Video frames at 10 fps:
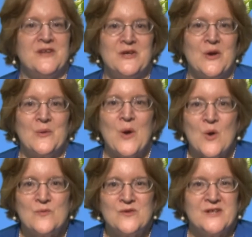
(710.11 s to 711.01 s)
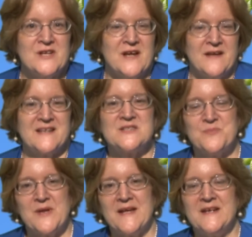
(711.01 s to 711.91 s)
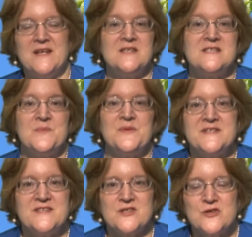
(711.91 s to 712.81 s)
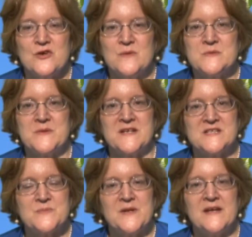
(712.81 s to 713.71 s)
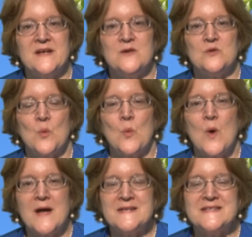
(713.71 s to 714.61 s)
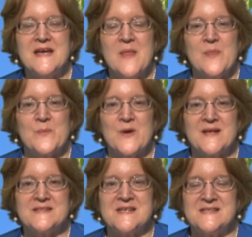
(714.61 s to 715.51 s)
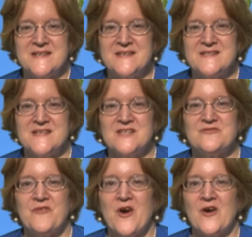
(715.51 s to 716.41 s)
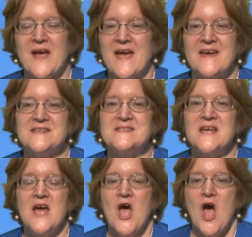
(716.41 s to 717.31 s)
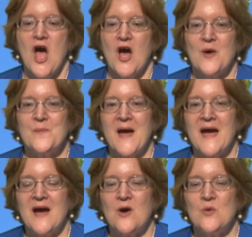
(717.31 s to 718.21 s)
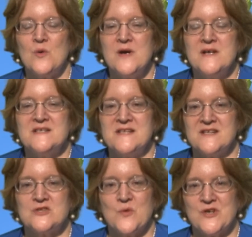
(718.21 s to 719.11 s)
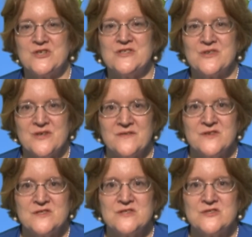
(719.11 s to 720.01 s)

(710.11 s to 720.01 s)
video hopefully explained in simplistic terms, but explained what the process is as far as how test questions are given to